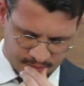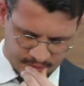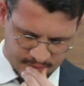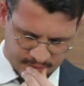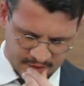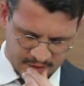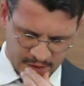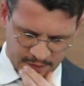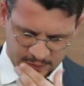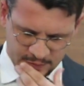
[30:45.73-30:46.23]

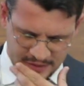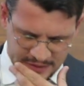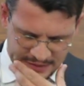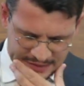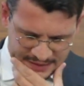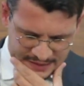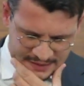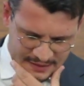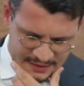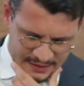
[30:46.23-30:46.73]
Tom
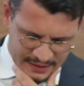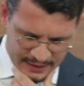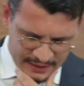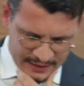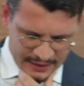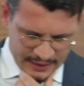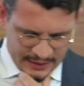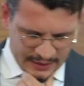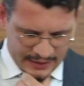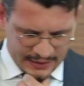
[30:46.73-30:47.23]
says,
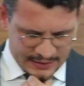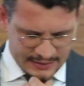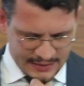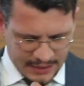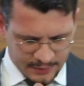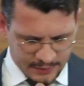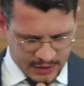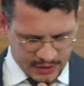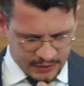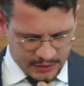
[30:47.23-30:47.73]

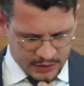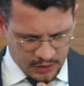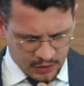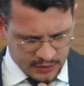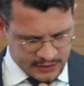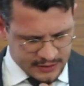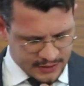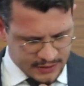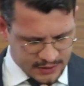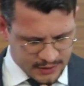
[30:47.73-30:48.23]
Examining the Old
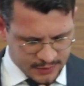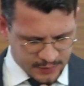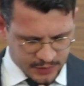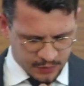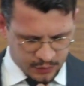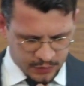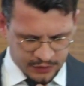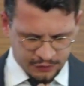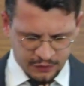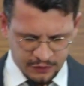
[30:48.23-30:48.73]
Testament,
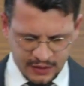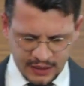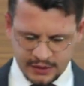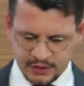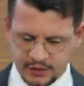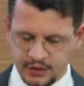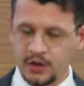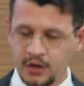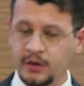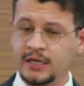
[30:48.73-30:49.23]
we find
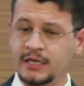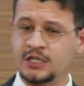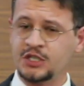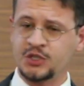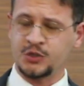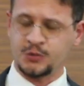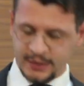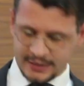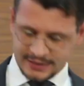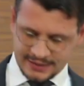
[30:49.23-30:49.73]
no
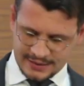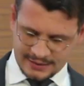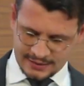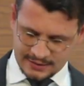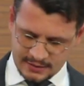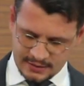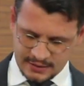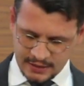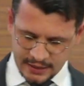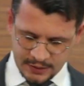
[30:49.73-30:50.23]
explicit
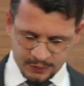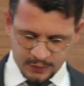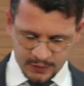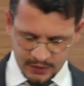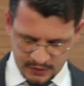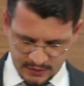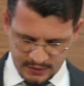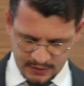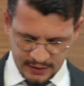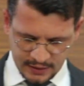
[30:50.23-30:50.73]

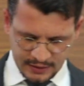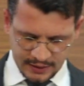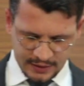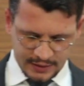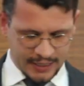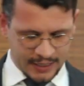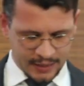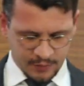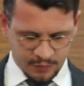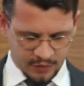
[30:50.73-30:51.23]
statement that
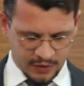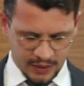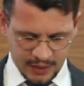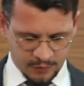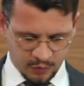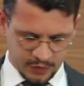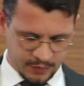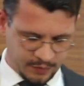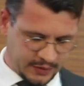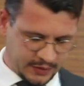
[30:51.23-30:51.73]
Abraham
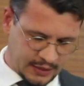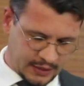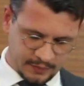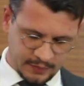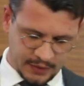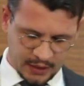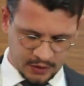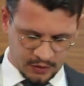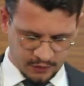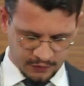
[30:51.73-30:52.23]
would become
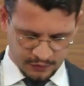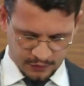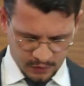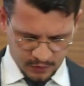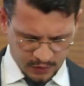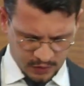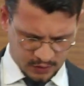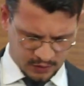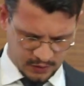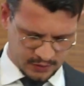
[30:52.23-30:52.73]
heir of the
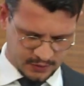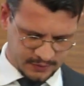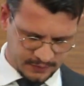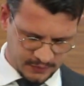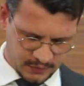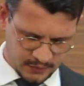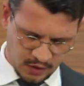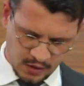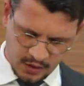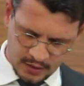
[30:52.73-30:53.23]
world.
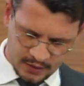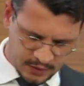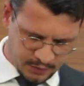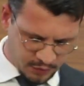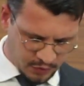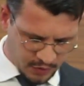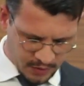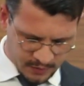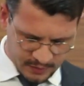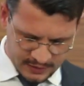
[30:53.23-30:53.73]
God had
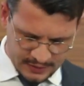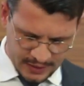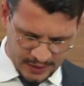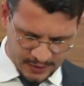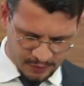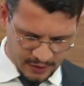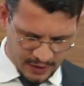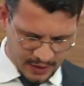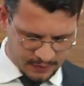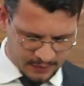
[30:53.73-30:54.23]
promised
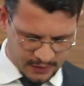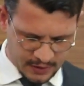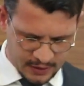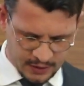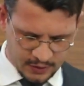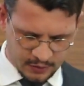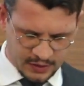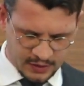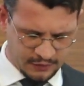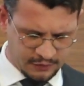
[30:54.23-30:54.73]
Abraham that he
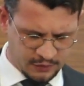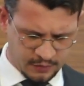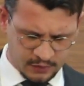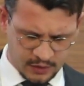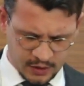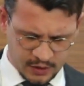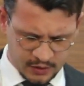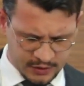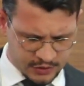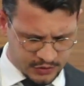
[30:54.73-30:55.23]
would have a
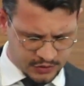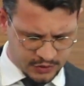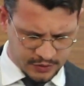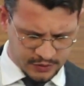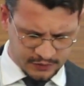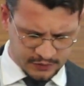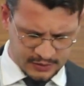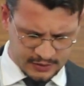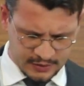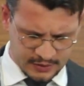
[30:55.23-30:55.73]
multitude of
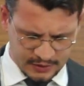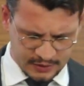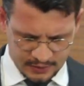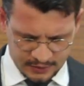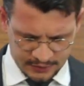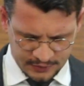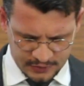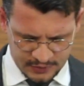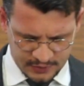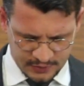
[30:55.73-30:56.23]

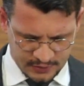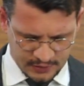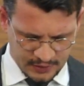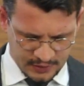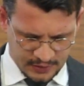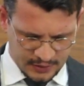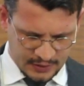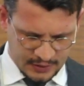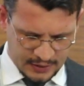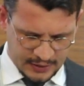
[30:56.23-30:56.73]
descendants
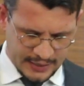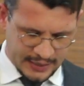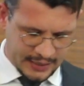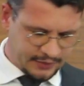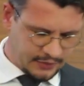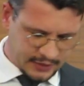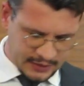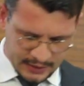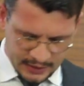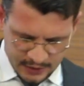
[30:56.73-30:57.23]
and
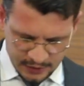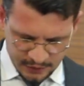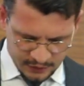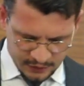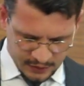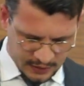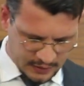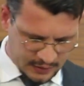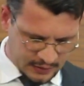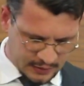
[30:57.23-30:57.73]
the land of
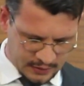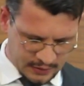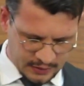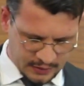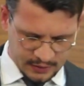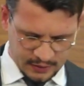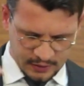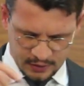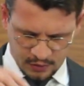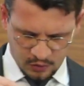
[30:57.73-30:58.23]
Canaan,
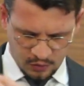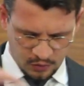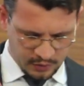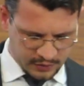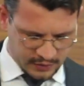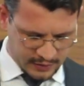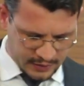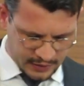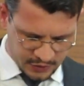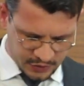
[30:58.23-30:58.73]
and that all the
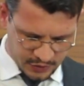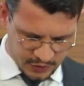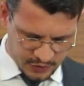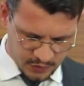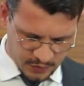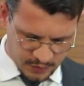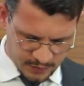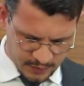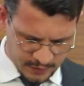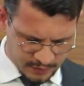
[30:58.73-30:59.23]
nations
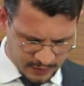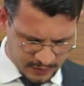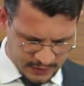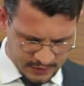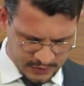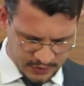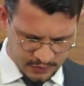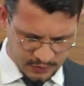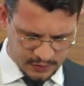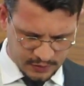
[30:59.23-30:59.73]
would be
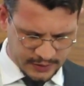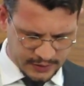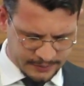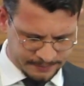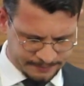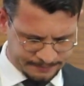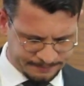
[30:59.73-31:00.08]
blessed through him.